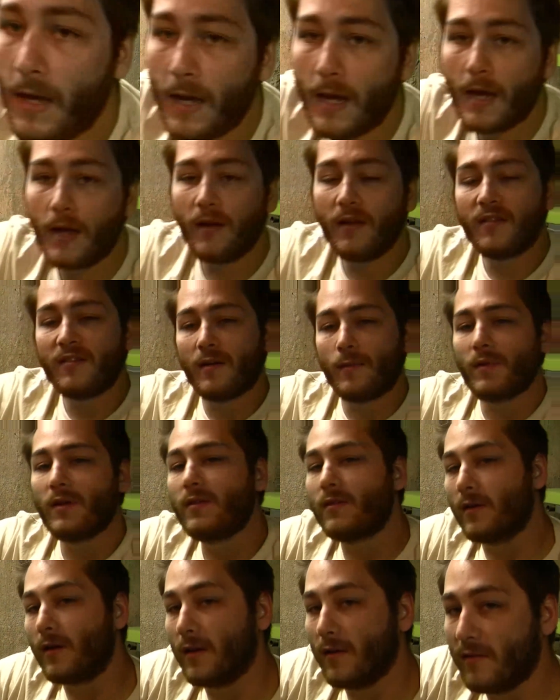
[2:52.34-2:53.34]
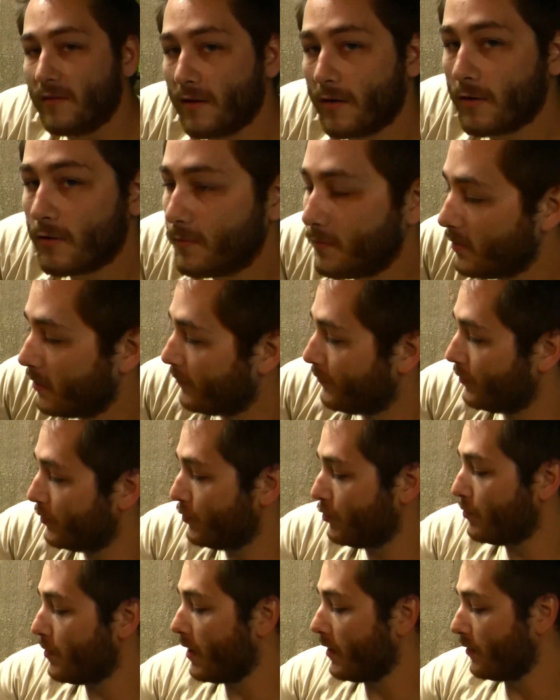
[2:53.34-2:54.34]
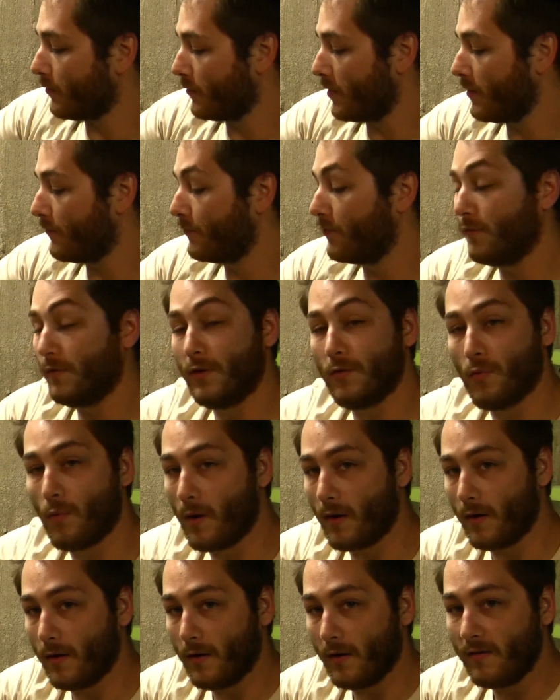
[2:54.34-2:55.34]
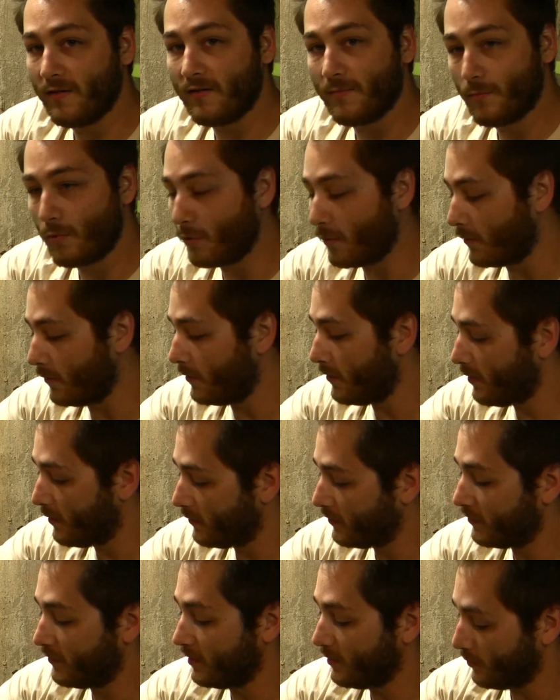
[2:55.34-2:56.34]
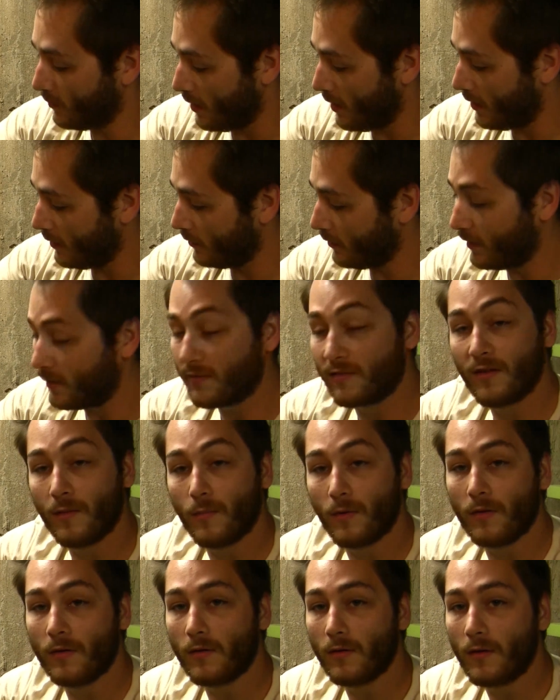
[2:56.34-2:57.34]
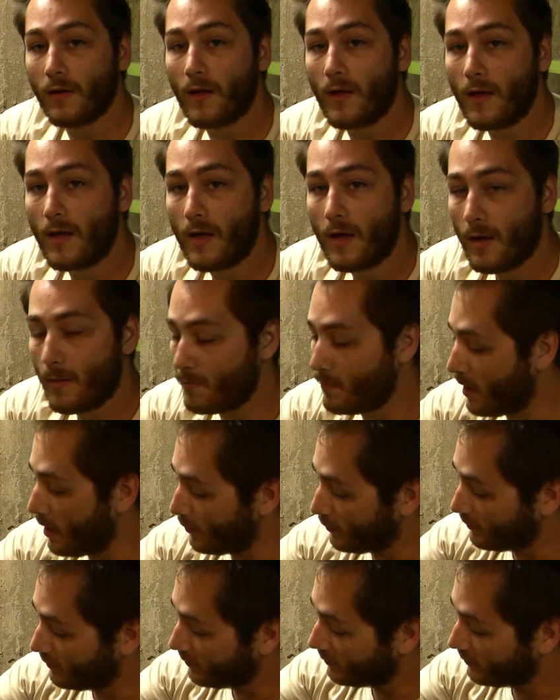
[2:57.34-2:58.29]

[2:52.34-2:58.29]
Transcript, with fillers: is something to consider if you do buy the rifle and you want a nice smooth slim line like some other mounts